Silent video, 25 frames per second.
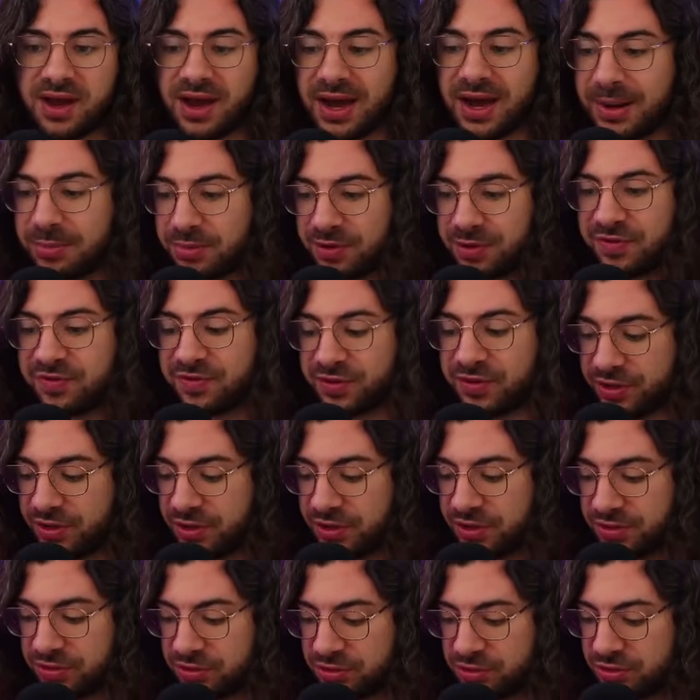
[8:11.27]
I
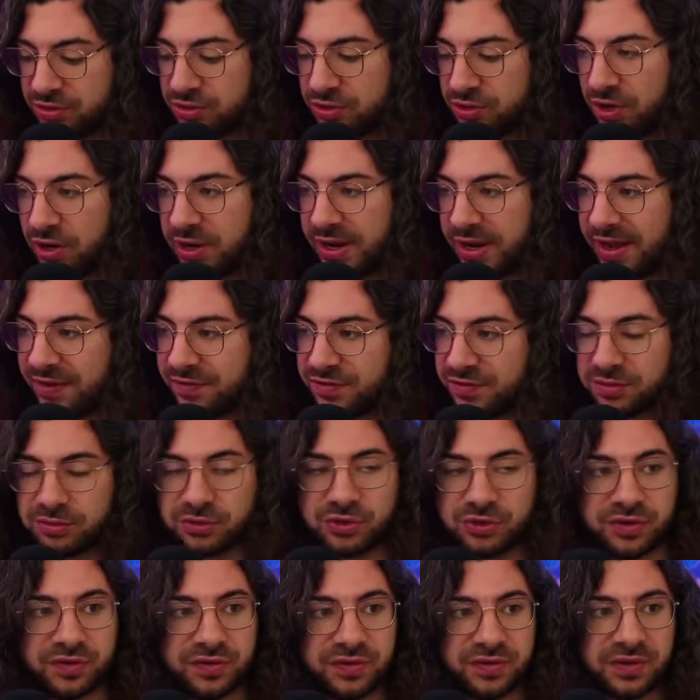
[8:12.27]
prefer to not have to
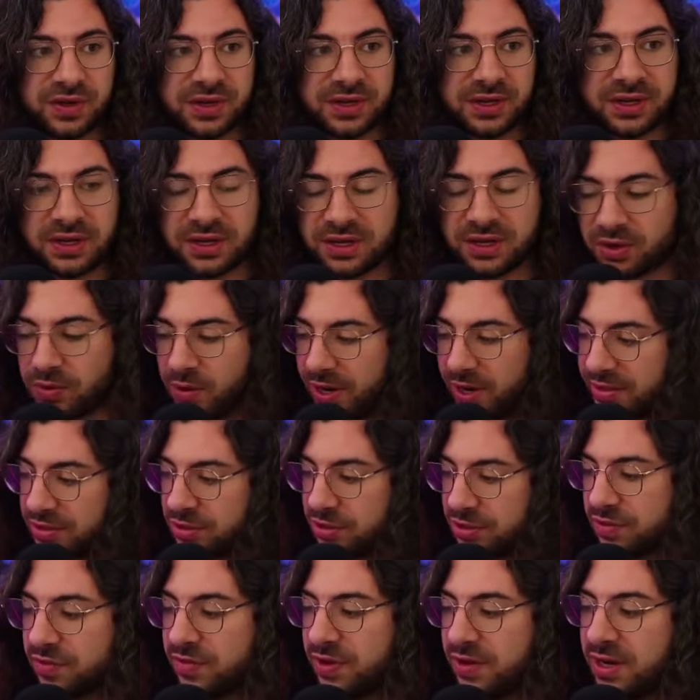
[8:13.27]
move quite
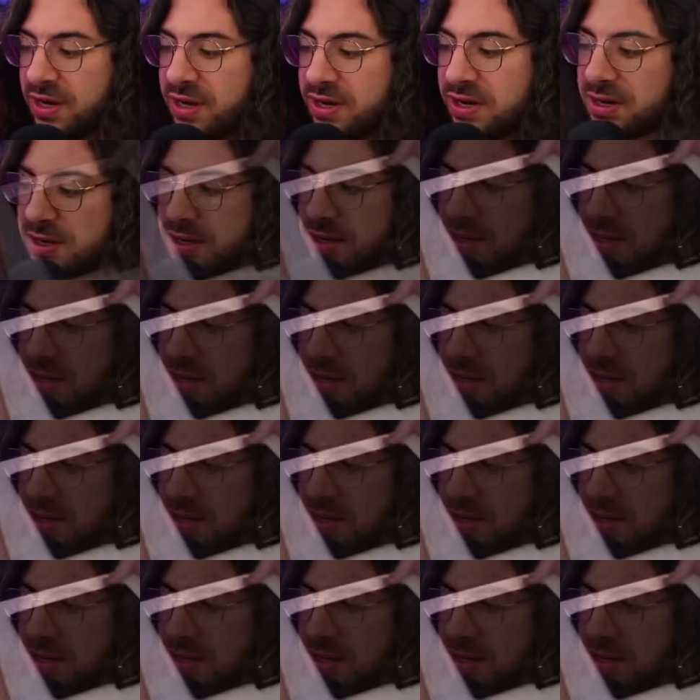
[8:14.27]
so far